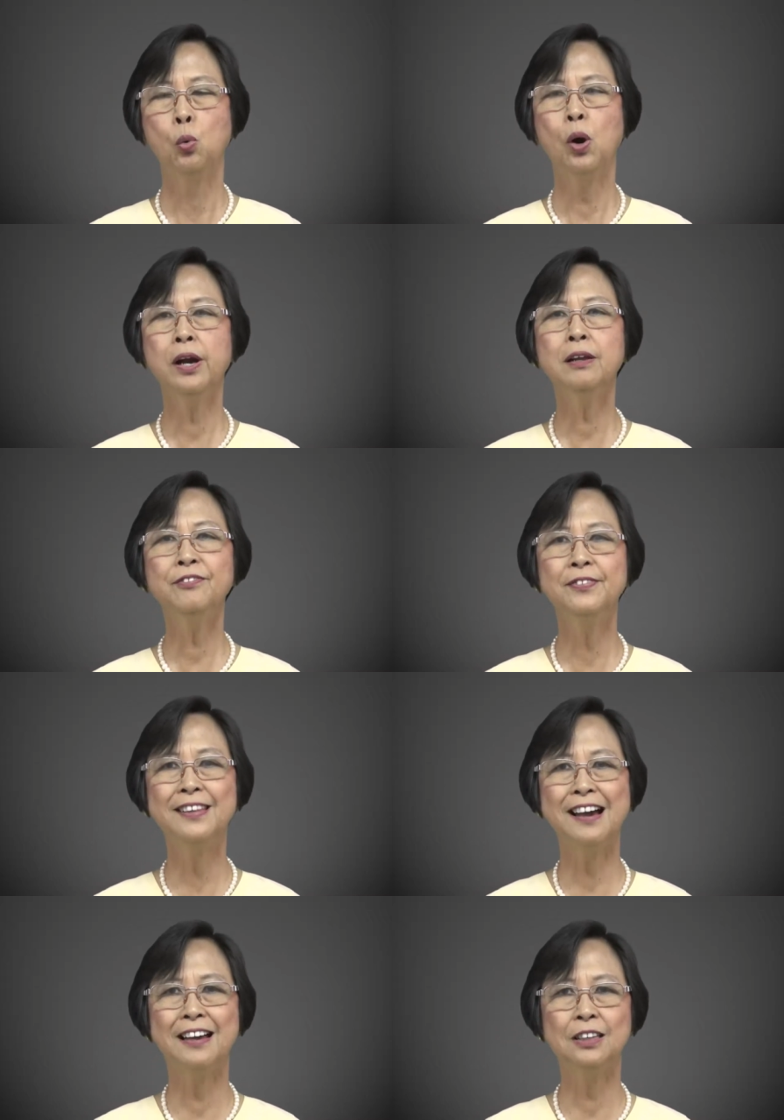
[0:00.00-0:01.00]
One
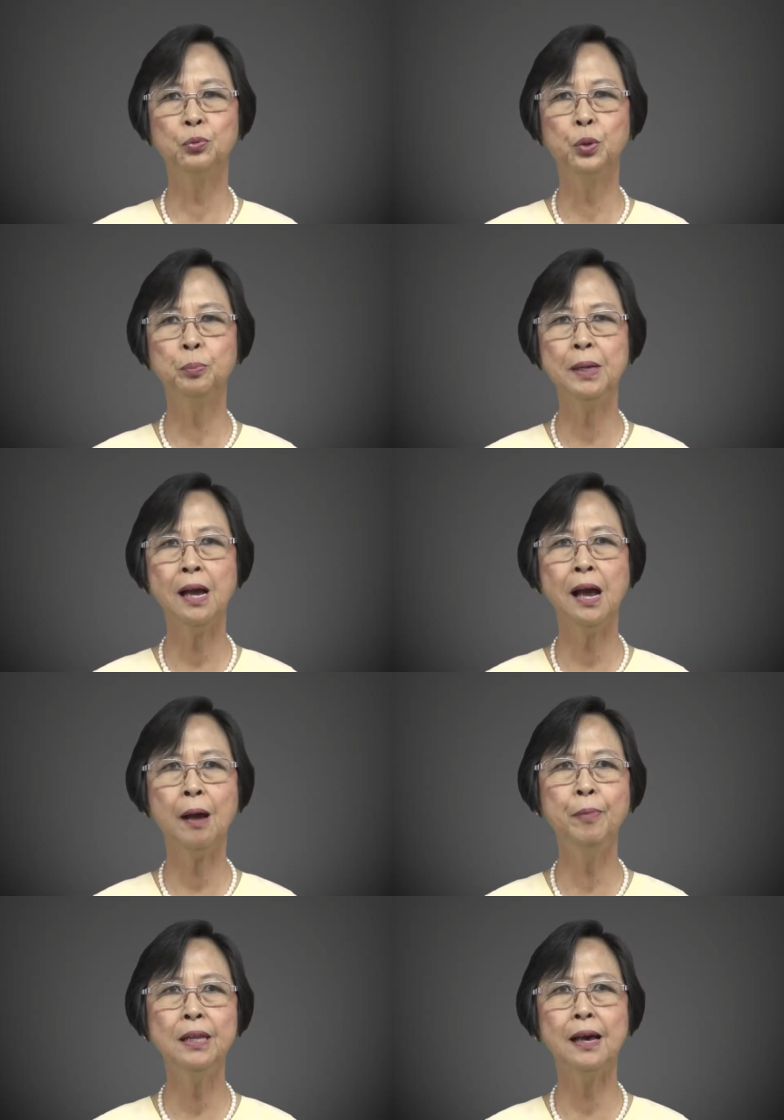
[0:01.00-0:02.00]
of that would be
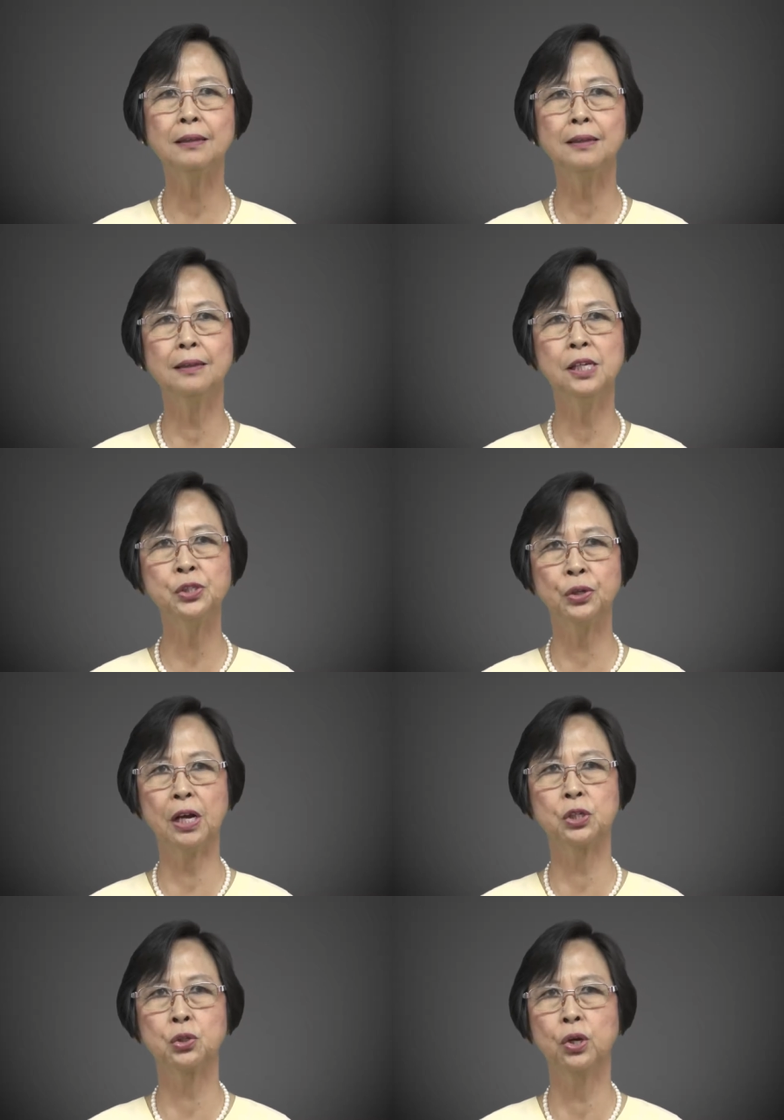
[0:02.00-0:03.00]
habitat
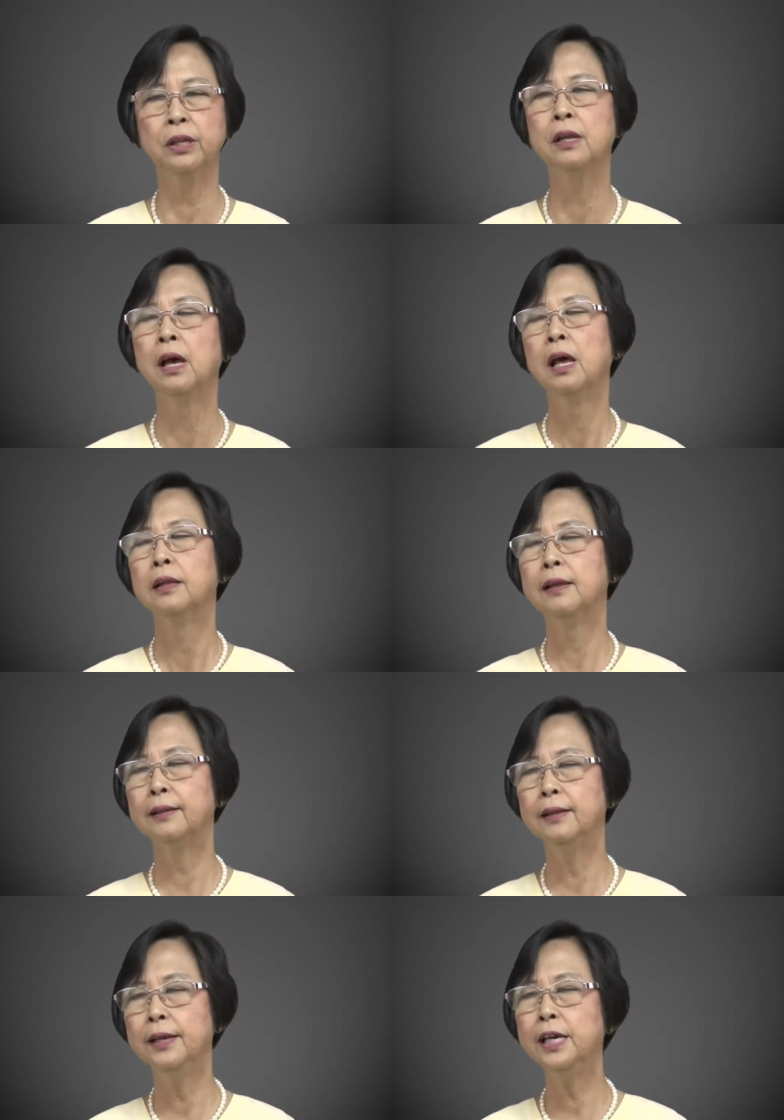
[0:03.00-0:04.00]
destruction
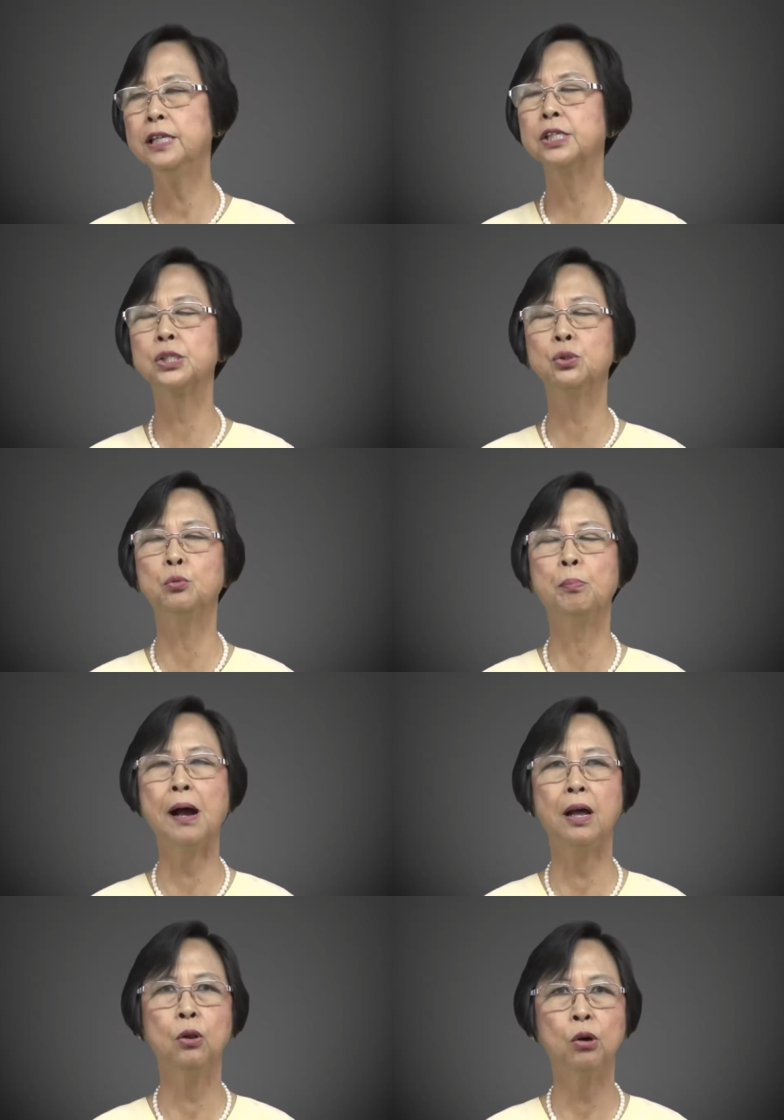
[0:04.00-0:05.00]
that leads to
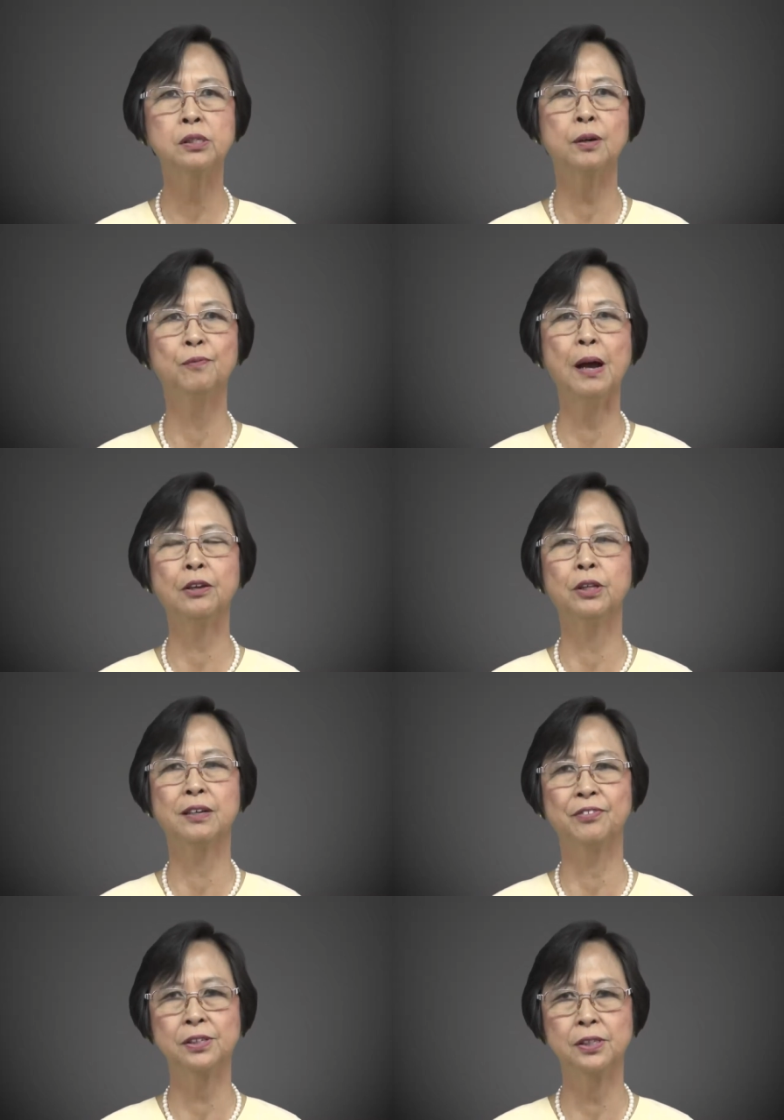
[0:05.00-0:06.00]
loss of
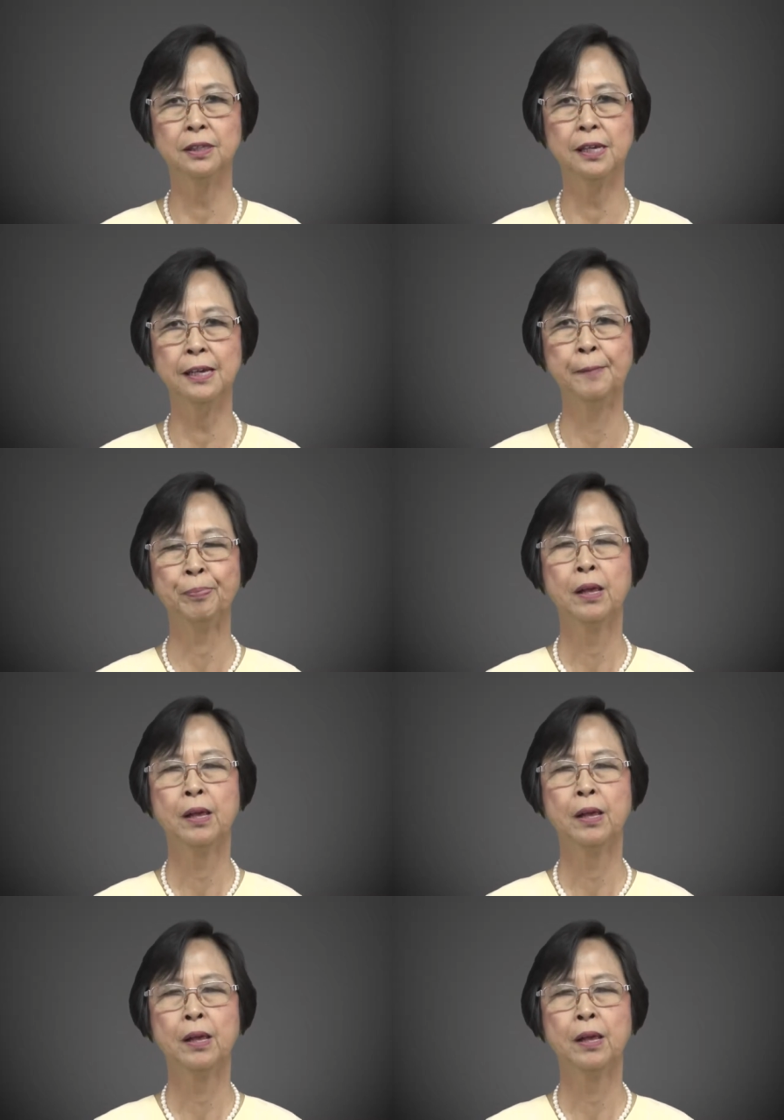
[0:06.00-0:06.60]
biodiversity.